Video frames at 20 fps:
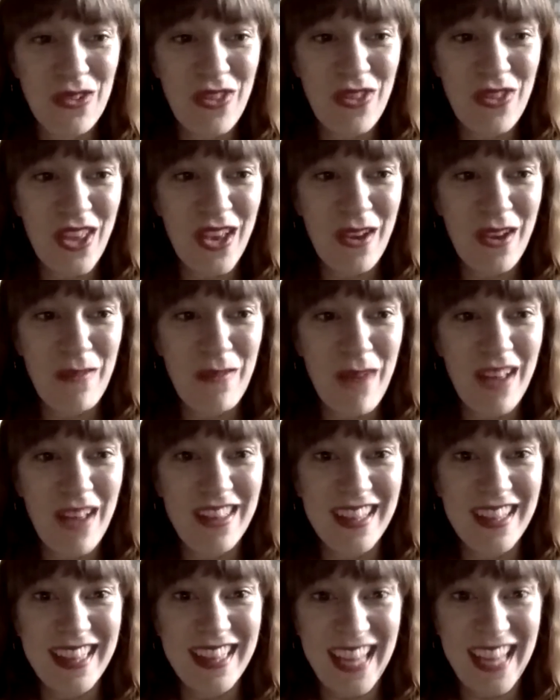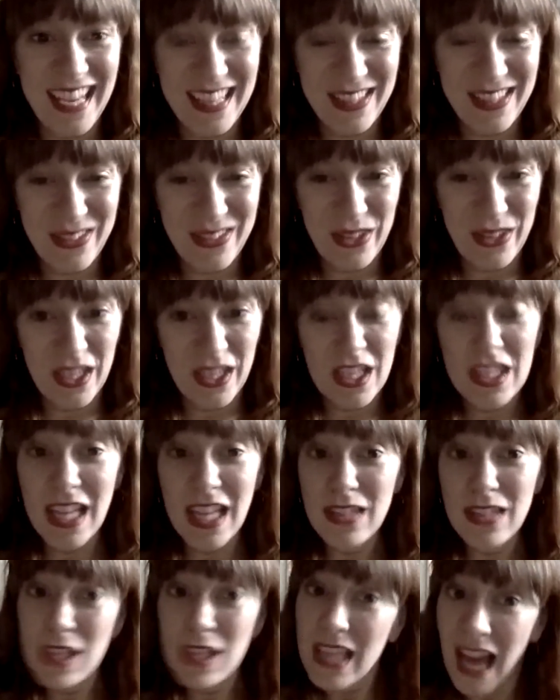think about the landlord? Because
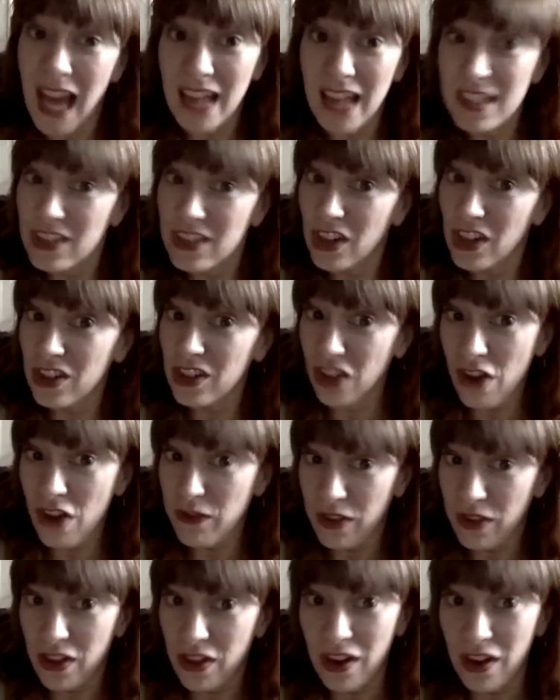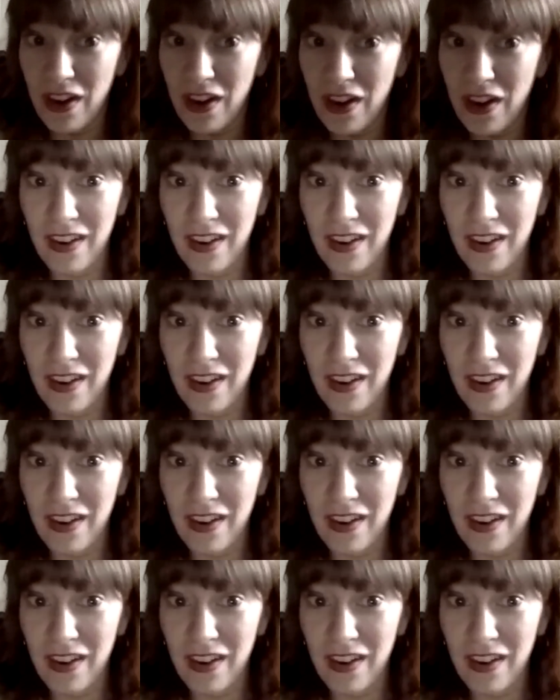that's, he kind of starts off with her.